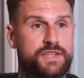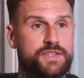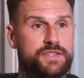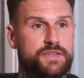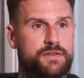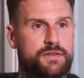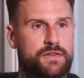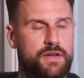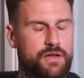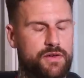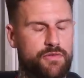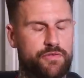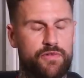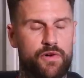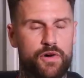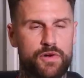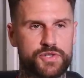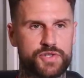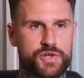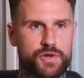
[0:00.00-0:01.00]
season, an
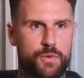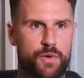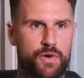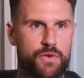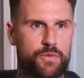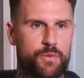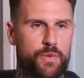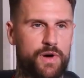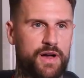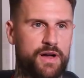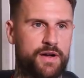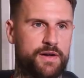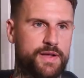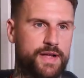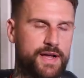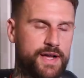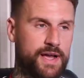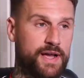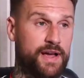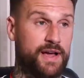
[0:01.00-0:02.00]
unfortunate one where
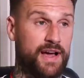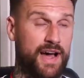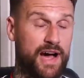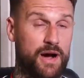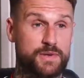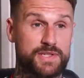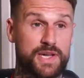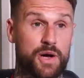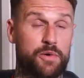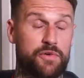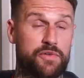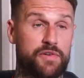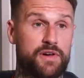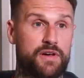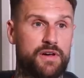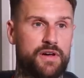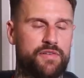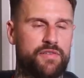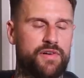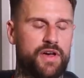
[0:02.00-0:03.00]
I was out
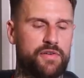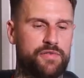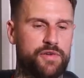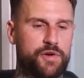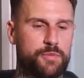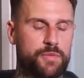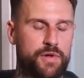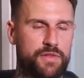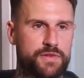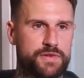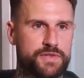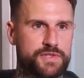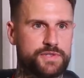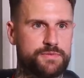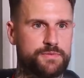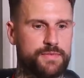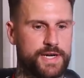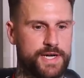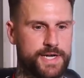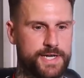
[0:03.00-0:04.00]
for a fair few
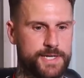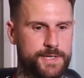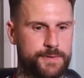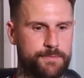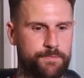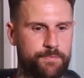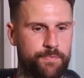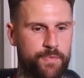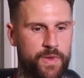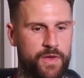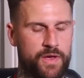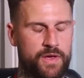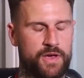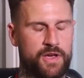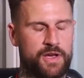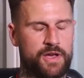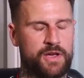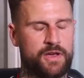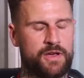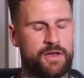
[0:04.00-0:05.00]
months. Um,
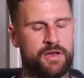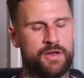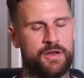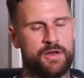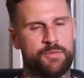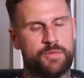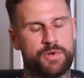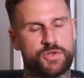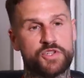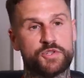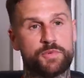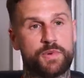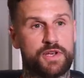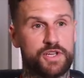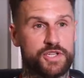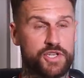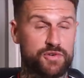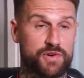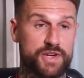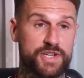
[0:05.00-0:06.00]
but just
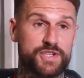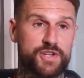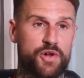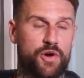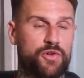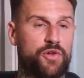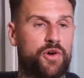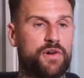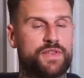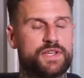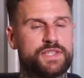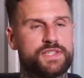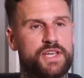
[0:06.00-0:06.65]
because you're injured or not in the